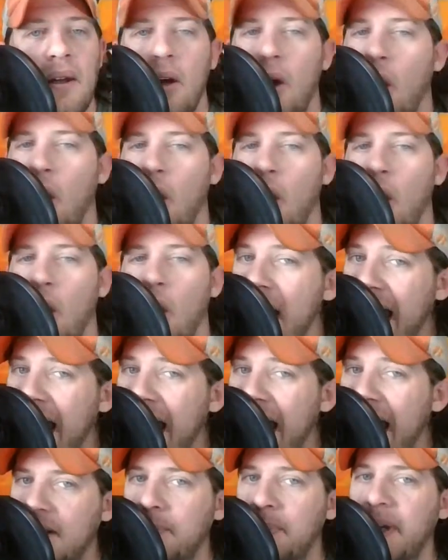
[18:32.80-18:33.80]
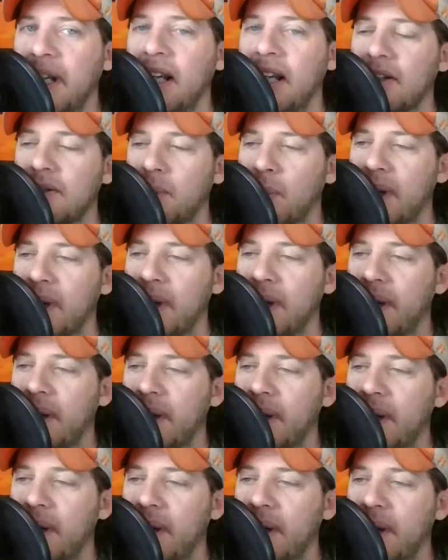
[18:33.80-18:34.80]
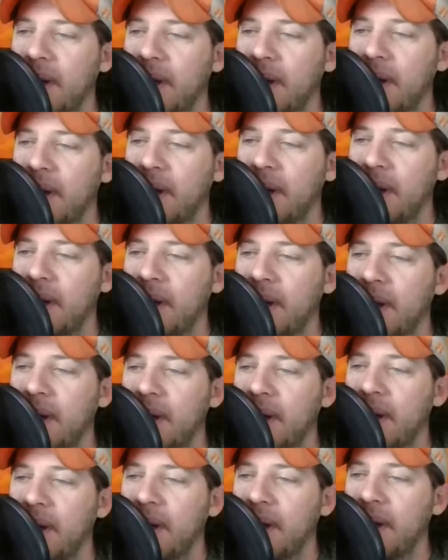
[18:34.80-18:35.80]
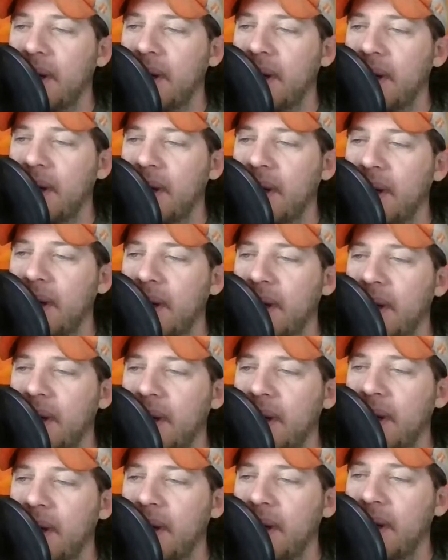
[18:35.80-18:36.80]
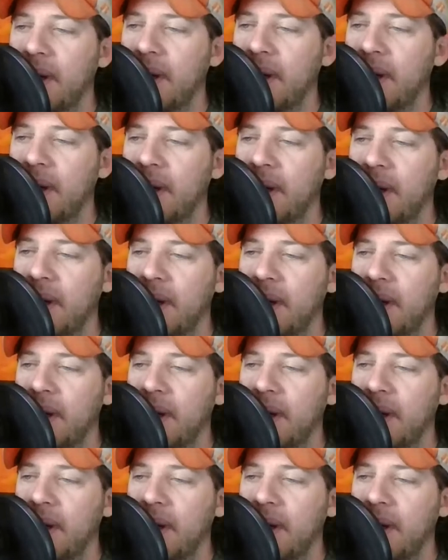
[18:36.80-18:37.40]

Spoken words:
Or maybe it's because we respect things a little differently.